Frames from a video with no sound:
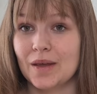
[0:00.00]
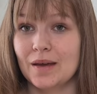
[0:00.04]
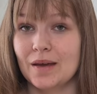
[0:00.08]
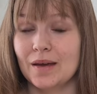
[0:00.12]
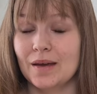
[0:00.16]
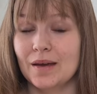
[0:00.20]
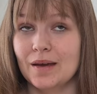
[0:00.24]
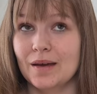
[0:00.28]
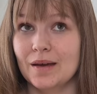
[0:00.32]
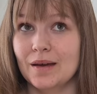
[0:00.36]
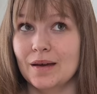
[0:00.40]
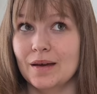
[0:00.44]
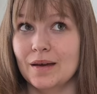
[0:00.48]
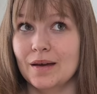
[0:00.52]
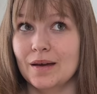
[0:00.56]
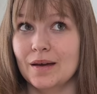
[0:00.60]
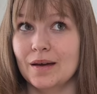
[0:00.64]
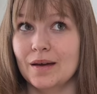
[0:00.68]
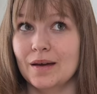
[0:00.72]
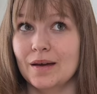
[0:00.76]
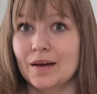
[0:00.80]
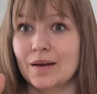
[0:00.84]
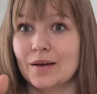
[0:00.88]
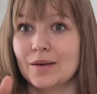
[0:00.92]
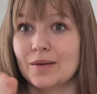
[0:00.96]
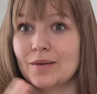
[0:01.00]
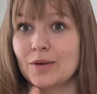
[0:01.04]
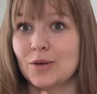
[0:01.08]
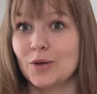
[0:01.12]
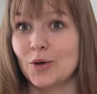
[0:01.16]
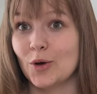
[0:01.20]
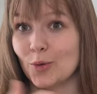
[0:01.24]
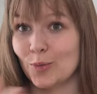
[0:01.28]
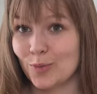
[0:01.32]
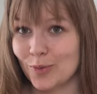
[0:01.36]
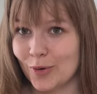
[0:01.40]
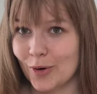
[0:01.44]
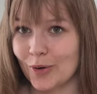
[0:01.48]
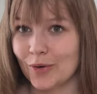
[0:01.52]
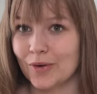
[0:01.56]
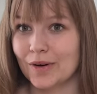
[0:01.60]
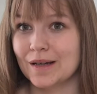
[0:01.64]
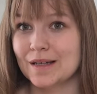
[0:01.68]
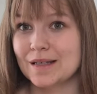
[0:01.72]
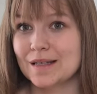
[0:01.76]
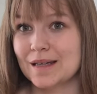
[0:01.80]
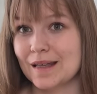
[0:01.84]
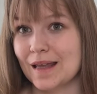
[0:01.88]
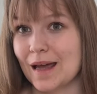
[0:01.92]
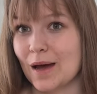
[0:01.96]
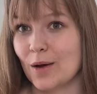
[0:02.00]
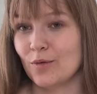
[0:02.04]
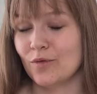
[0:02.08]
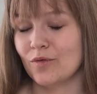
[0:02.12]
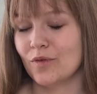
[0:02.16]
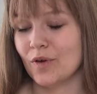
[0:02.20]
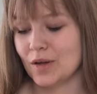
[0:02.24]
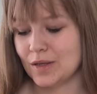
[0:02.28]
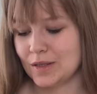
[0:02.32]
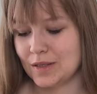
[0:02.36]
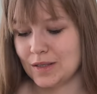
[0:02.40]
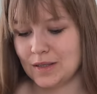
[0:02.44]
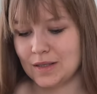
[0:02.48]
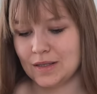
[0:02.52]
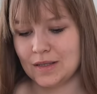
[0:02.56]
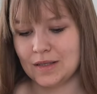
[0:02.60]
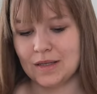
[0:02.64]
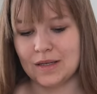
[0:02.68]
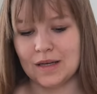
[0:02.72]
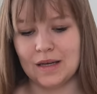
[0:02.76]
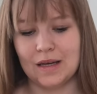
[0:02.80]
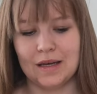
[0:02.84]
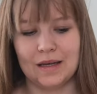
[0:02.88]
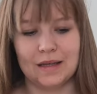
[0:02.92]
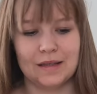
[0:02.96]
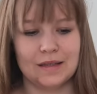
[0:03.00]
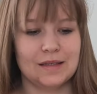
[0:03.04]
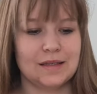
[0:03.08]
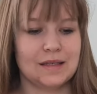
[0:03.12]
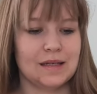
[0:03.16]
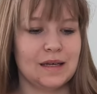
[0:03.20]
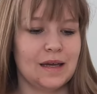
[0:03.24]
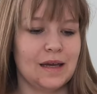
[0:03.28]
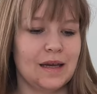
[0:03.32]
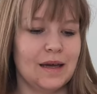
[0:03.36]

your progress and how fast it